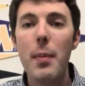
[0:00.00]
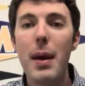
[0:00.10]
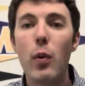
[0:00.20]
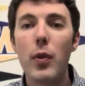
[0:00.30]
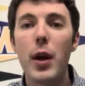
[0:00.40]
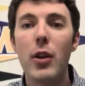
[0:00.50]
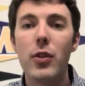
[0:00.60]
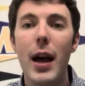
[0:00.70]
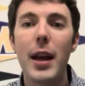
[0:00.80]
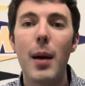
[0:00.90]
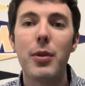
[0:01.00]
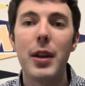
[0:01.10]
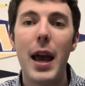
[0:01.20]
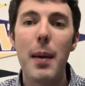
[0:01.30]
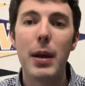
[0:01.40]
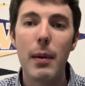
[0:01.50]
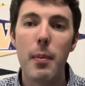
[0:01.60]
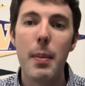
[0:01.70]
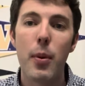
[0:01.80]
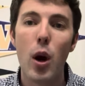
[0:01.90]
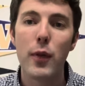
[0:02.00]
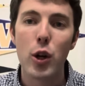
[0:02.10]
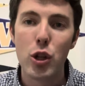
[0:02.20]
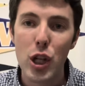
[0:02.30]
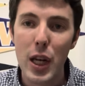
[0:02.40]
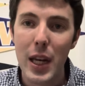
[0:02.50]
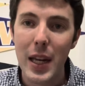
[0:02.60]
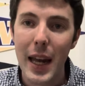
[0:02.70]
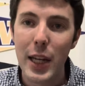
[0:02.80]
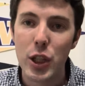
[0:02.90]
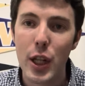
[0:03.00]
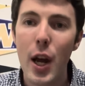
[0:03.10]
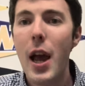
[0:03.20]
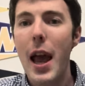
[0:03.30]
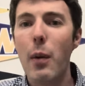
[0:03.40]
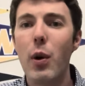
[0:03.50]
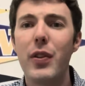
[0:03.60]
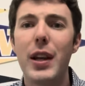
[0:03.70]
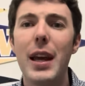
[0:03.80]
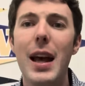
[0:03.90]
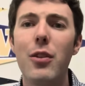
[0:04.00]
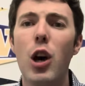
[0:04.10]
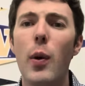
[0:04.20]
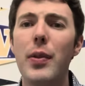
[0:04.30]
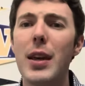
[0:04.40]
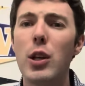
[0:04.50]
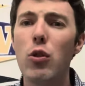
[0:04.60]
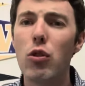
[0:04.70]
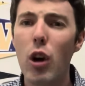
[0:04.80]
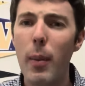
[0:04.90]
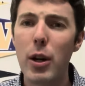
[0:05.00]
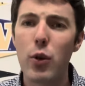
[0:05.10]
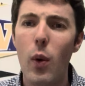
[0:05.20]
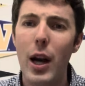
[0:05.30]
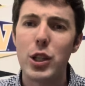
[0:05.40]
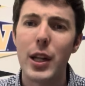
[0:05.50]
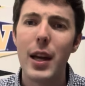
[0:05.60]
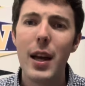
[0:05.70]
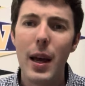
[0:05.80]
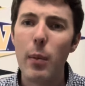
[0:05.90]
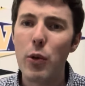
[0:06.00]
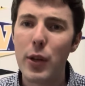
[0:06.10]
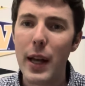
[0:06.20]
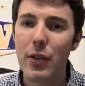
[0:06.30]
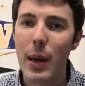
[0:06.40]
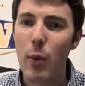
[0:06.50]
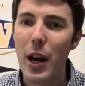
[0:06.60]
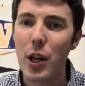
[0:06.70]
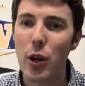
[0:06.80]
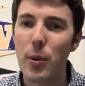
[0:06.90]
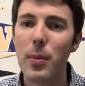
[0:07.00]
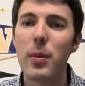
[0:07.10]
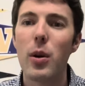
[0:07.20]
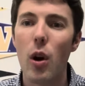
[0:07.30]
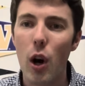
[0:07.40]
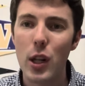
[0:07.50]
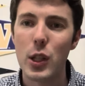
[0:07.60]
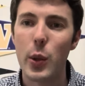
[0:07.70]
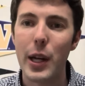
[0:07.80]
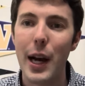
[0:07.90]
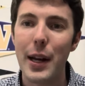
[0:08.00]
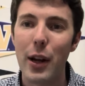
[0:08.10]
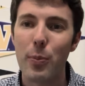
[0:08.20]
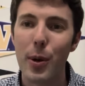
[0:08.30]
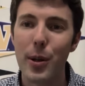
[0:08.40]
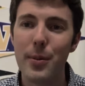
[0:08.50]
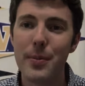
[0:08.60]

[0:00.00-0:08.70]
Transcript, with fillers: big with us. Sign up today. Become a member of our G E Nation. And once again, as always, thank you so much for watching. And we'll see you next time right here on The Gridiron Expert.